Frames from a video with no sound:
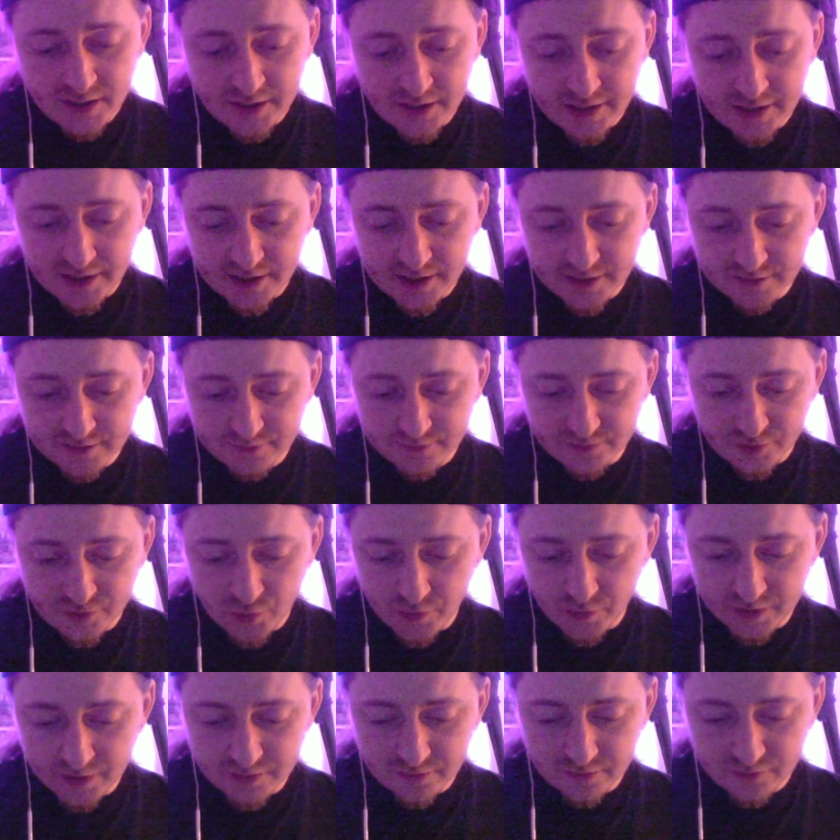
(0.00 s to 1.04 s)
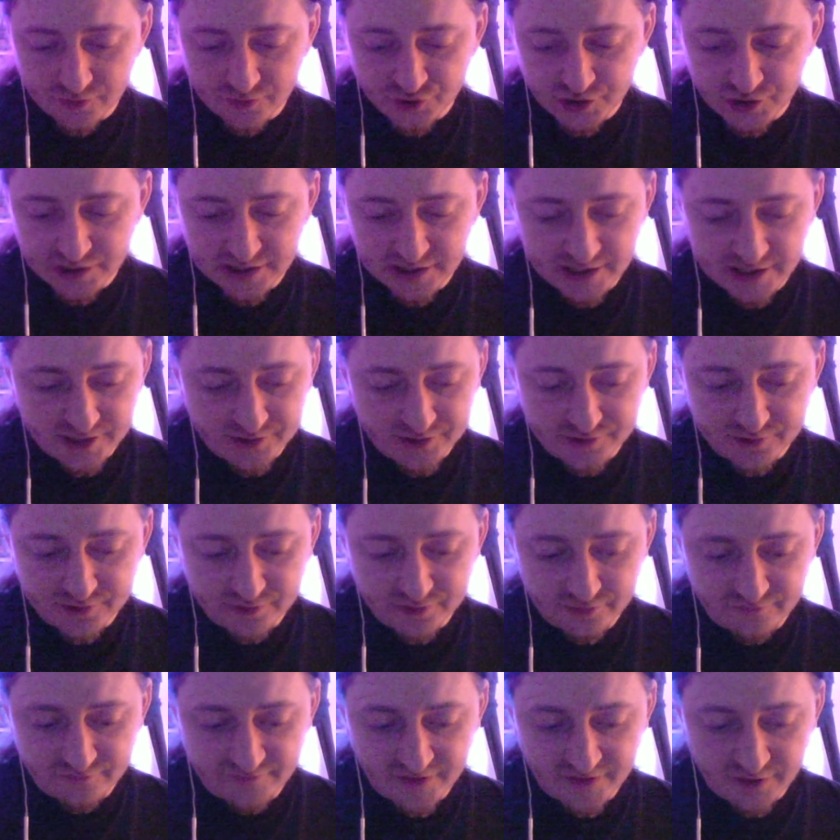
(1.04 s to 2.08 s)
and the quicker she got to her
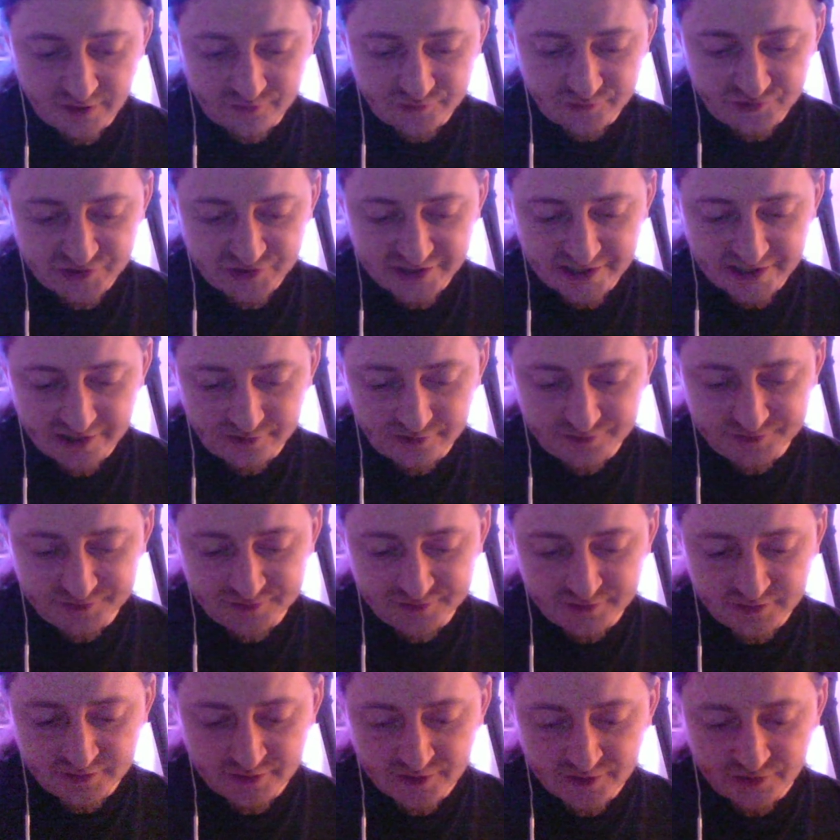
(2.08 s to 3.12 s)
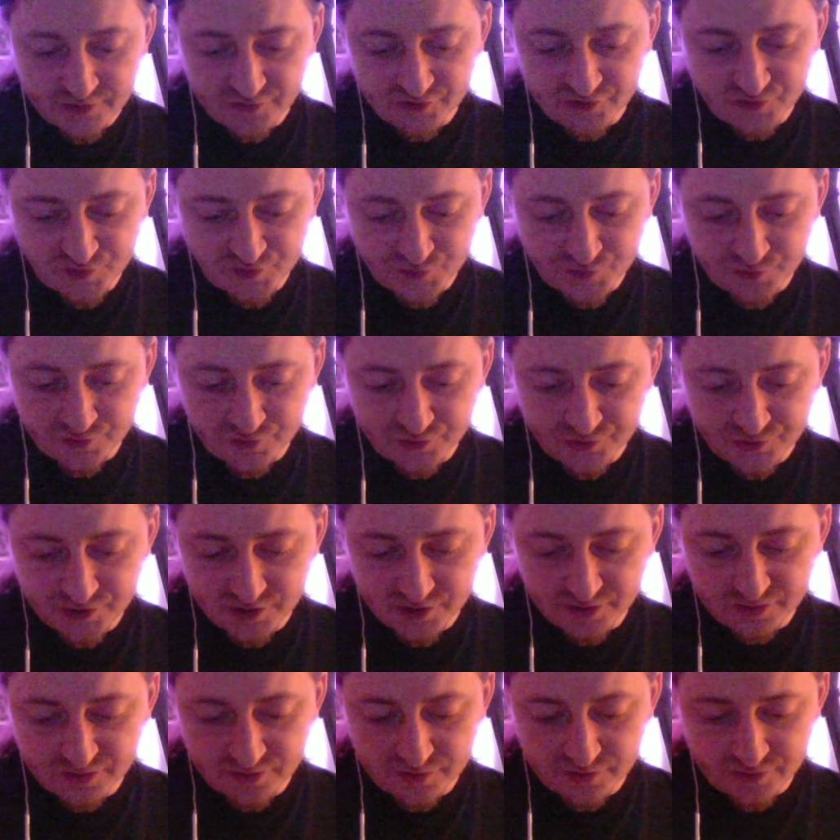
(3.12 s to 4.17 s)
father's house, the sooner she
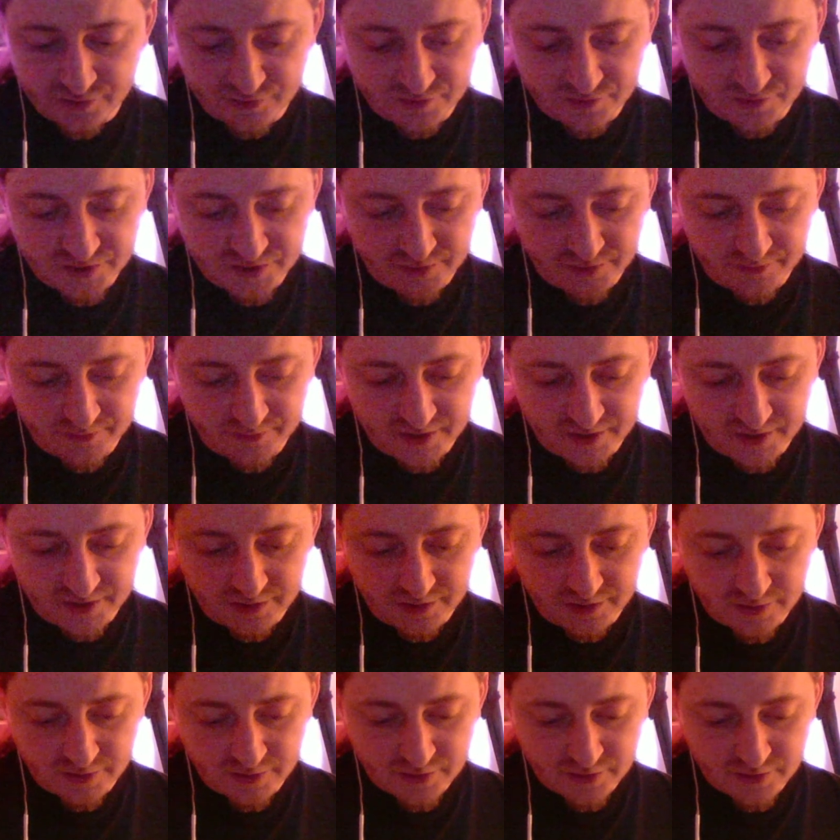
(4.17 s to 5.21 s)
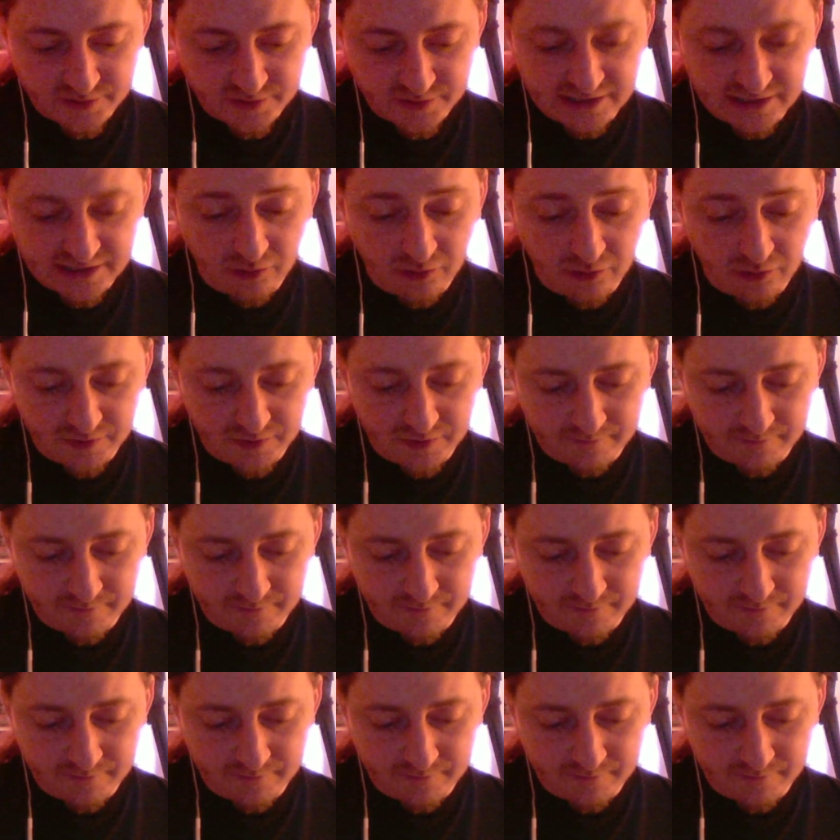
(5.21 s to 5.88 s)
could do something to help him.